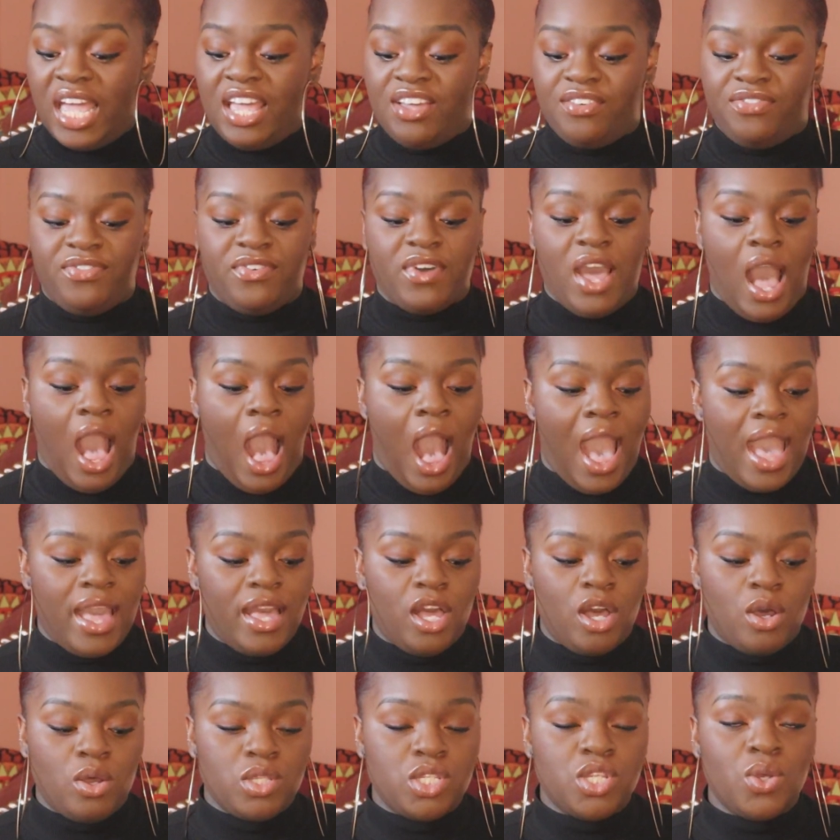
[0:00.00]
If
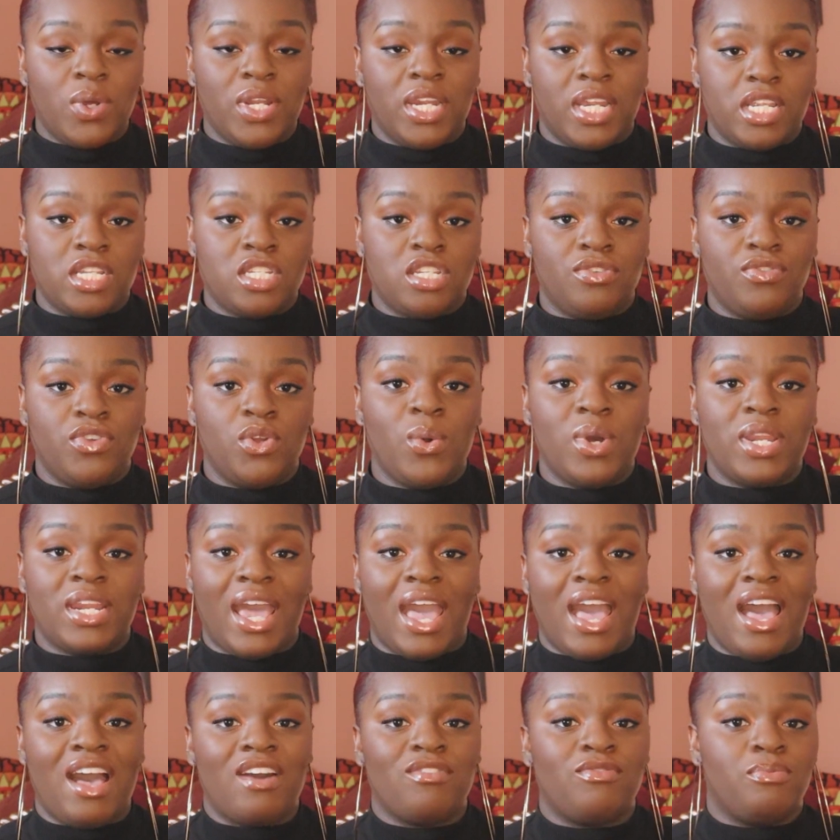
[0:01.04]
I go to an interview
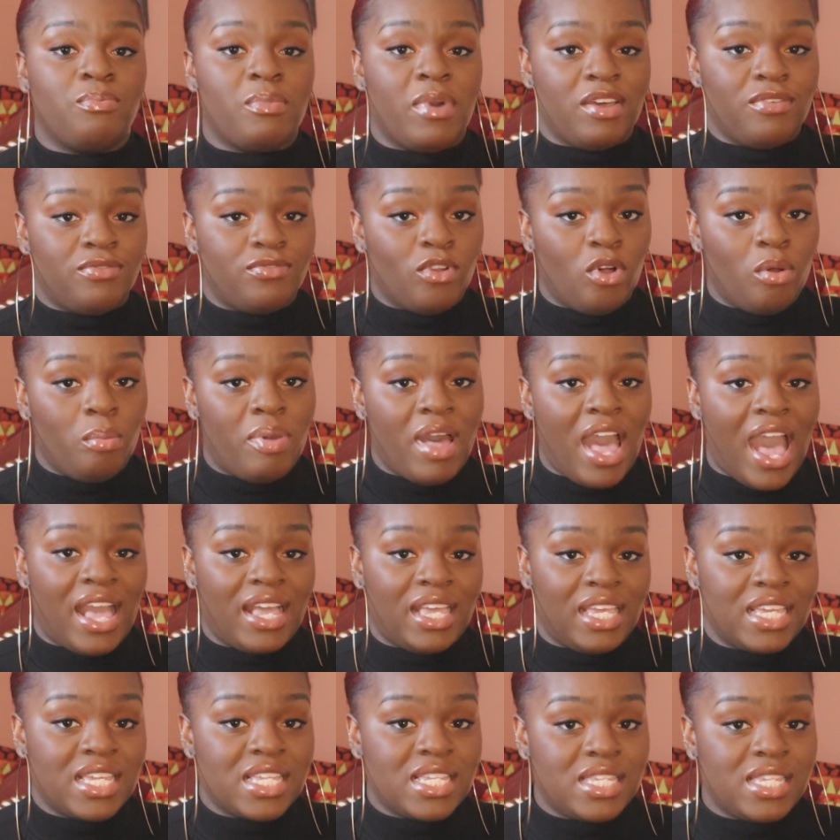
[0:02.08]
and I have my full
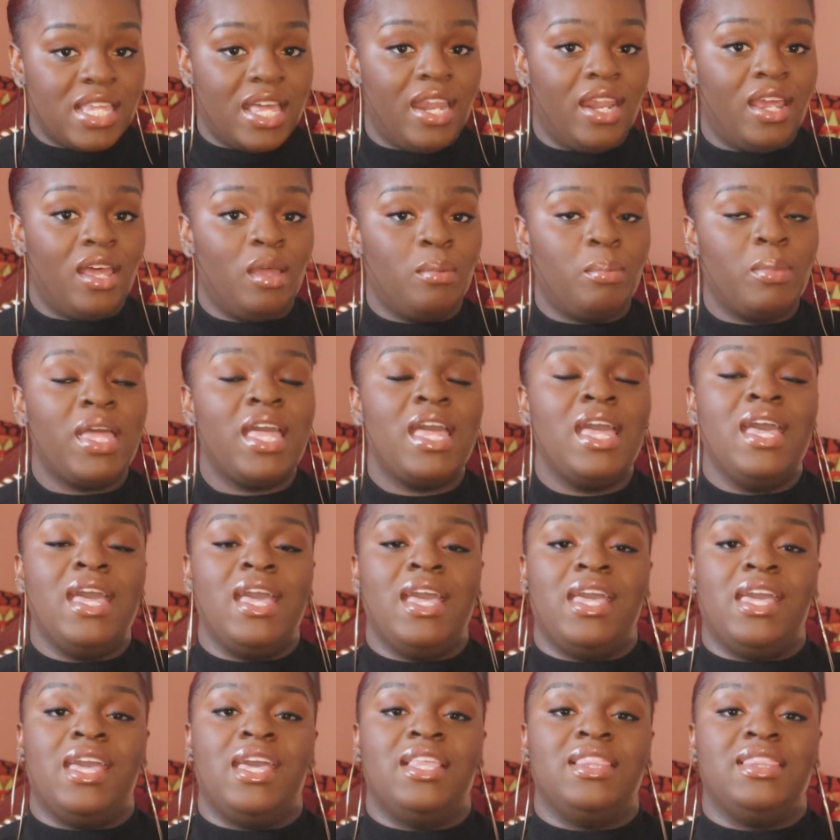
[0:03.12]
packet set up
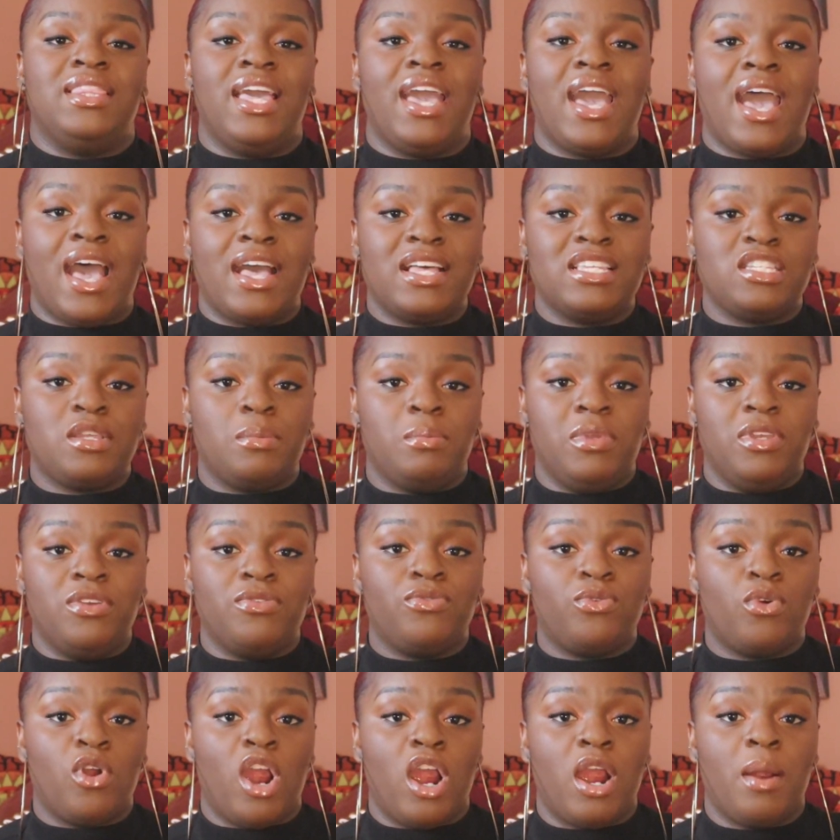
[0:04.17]
and they ask me
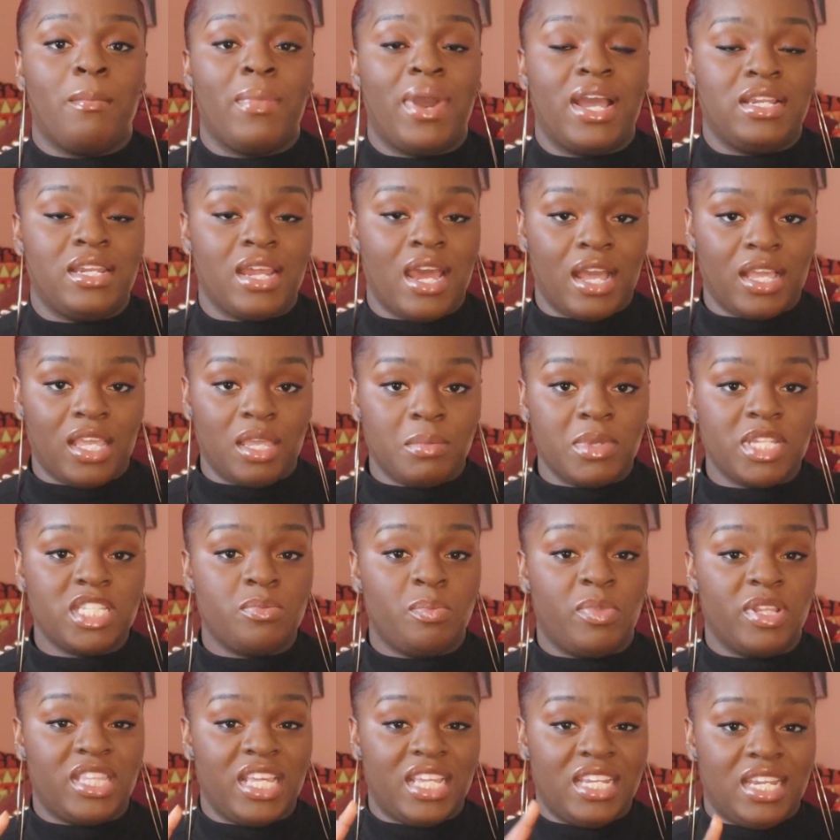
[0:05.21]
for my
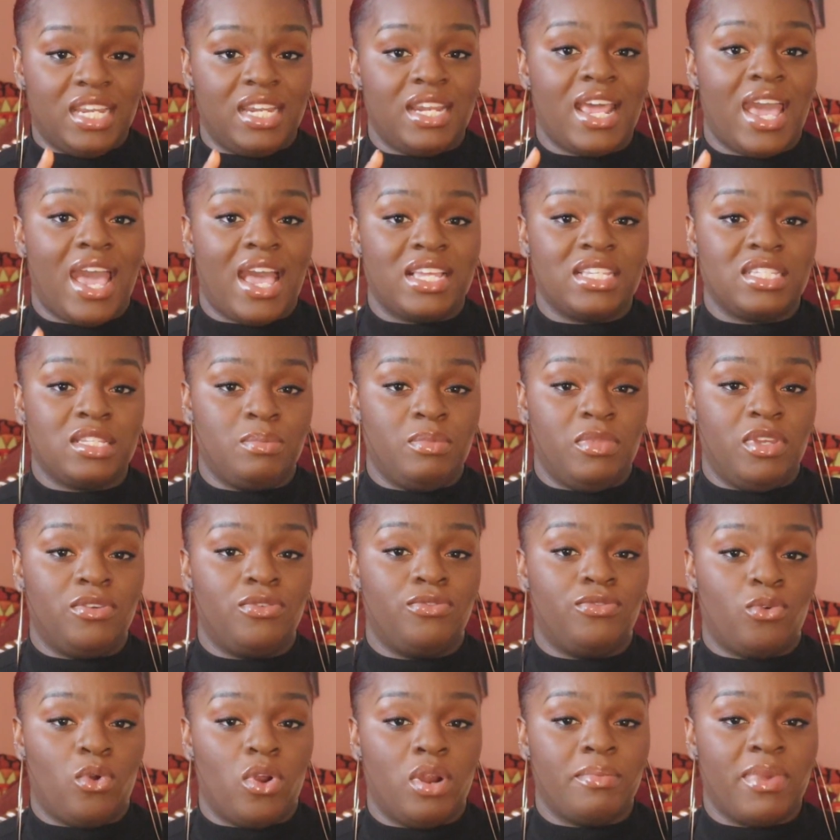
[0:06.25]
documents but they didn't ask me
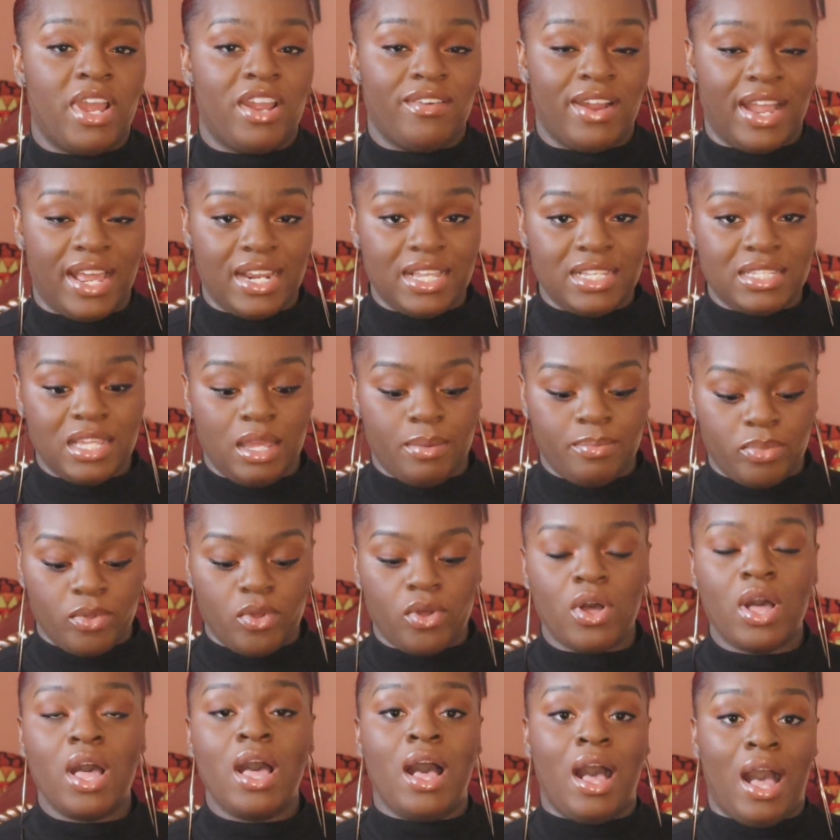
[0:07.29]
for my writing
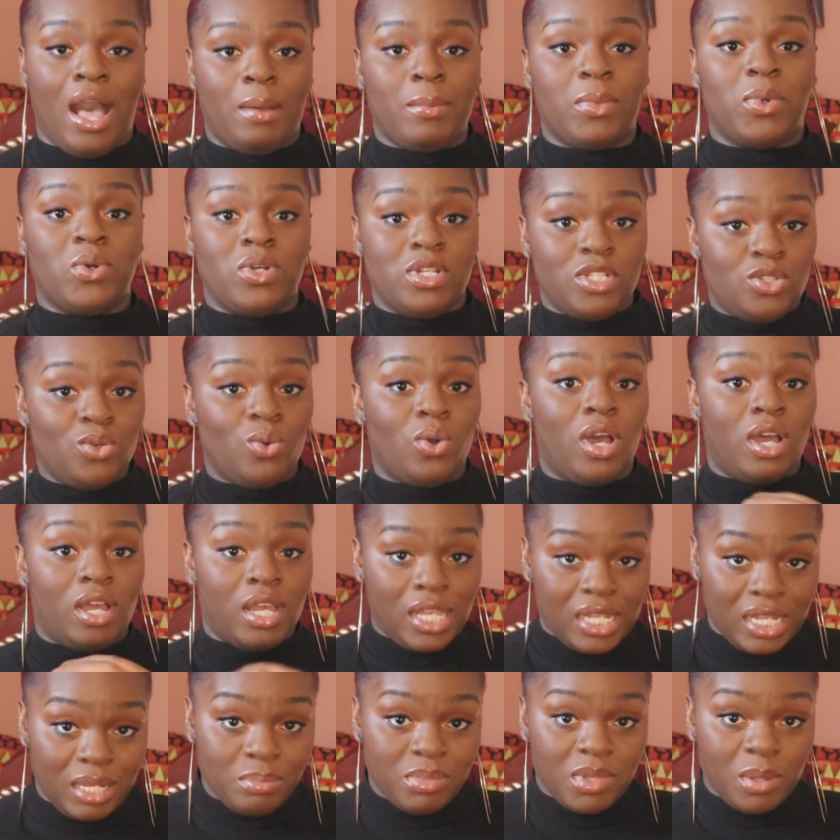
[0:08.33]
sample, I'm going to
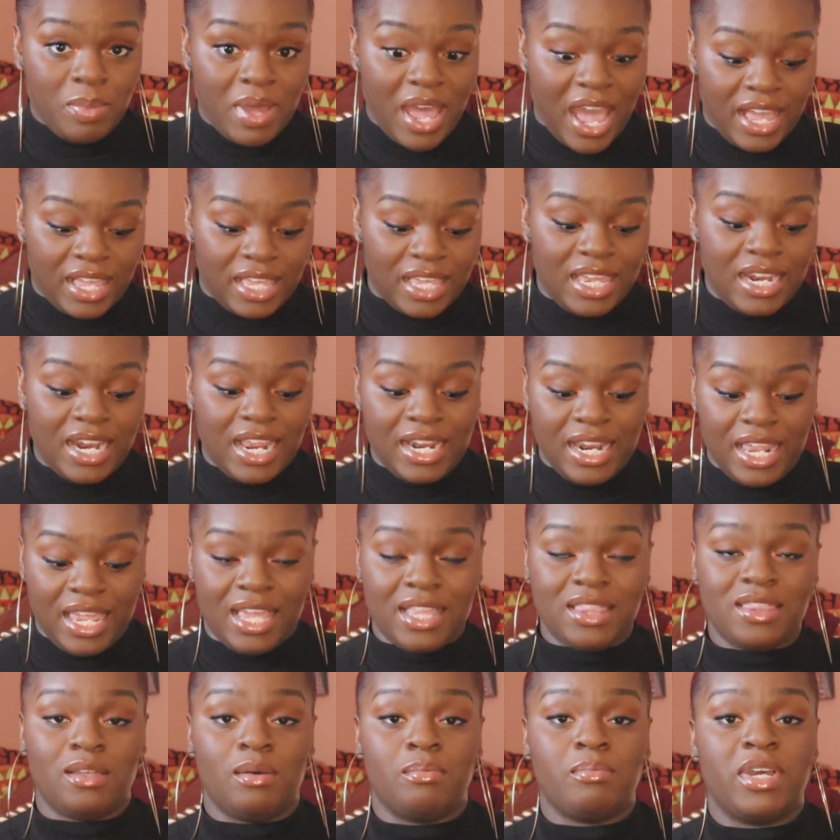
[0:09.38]
unclip the packet and
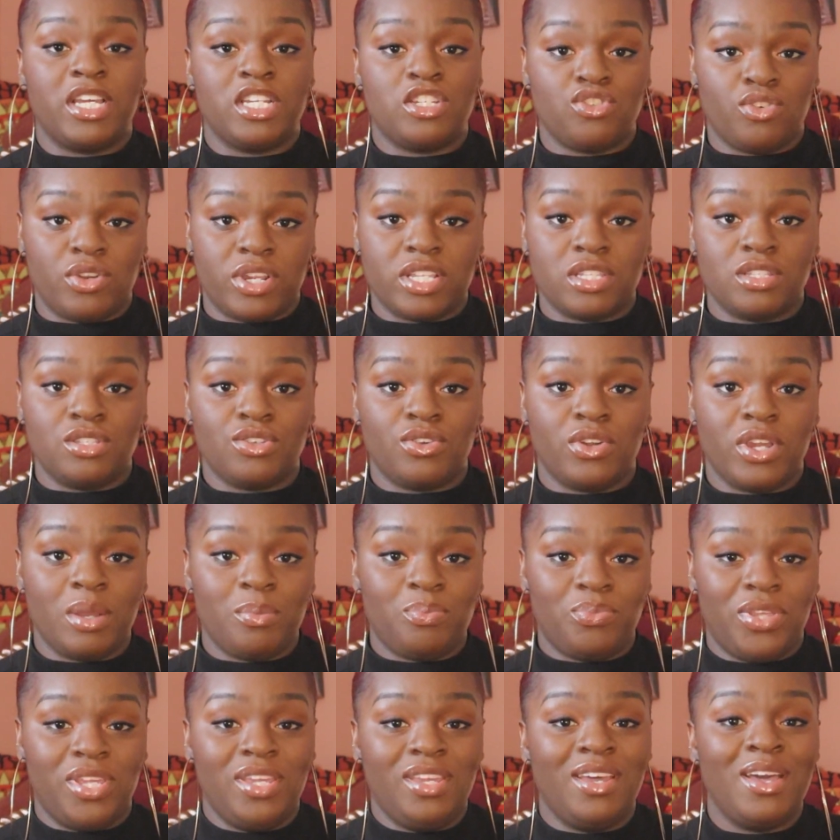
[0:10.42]
hand them my
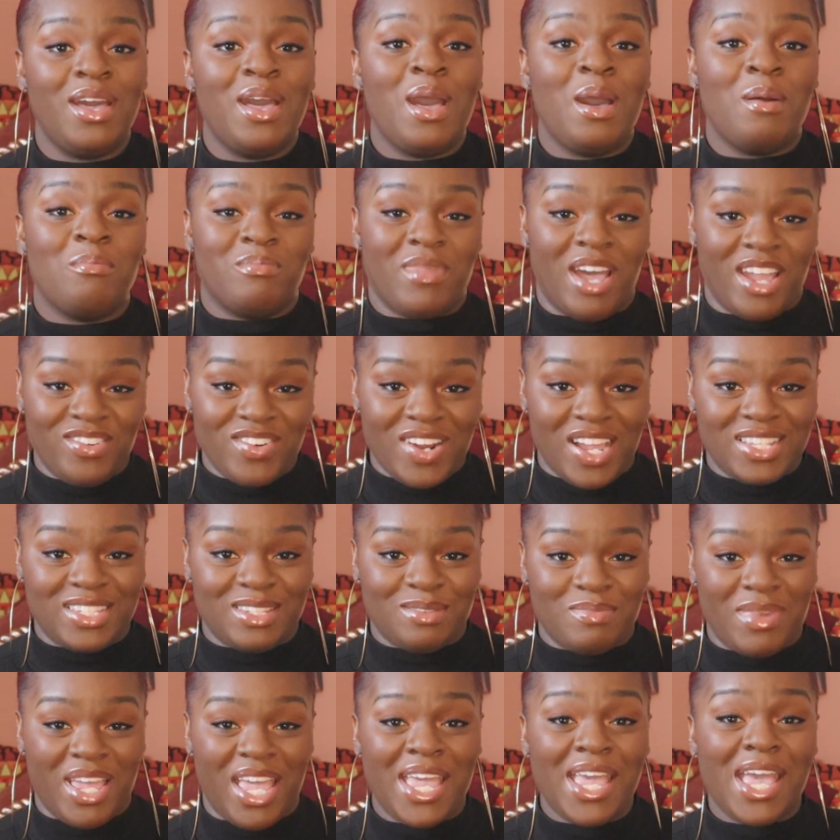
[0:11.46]
transcript, my
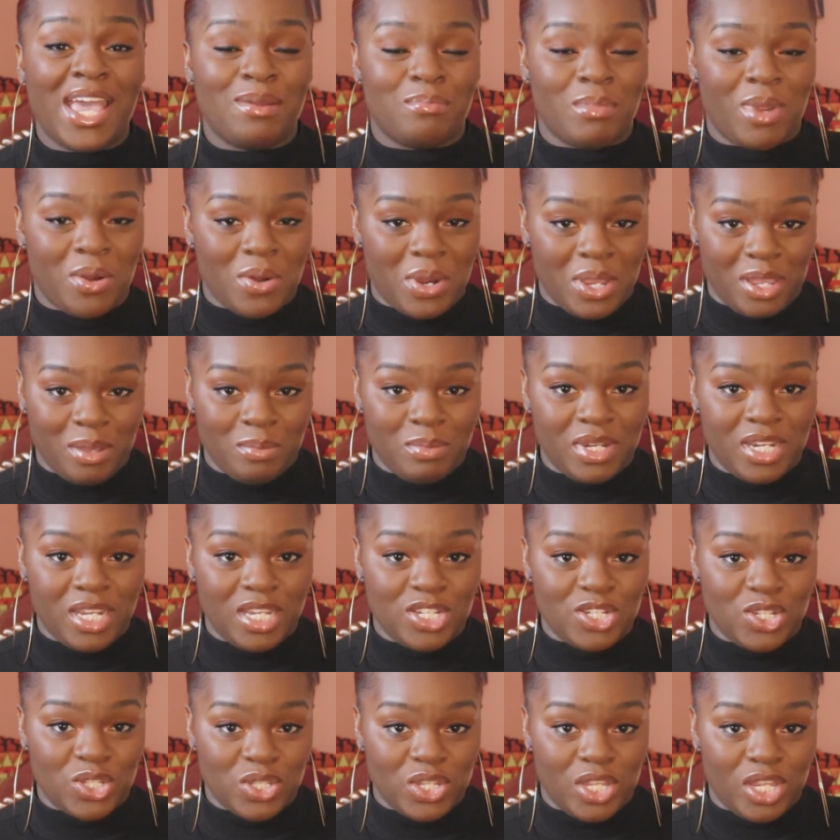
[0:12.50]
resume, and my
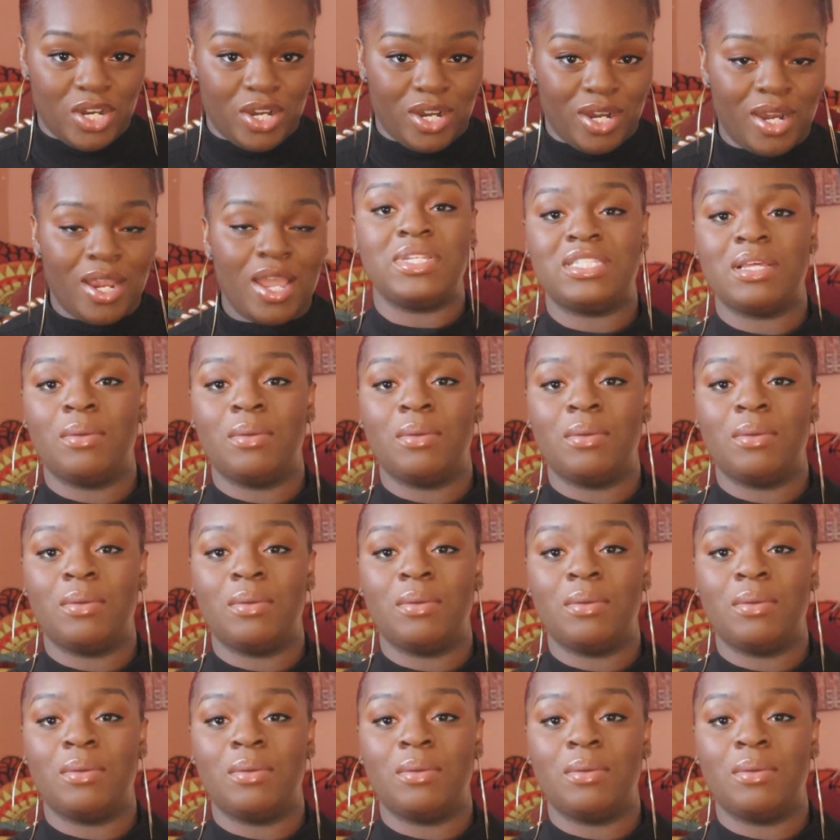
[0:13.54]
recommendation letter.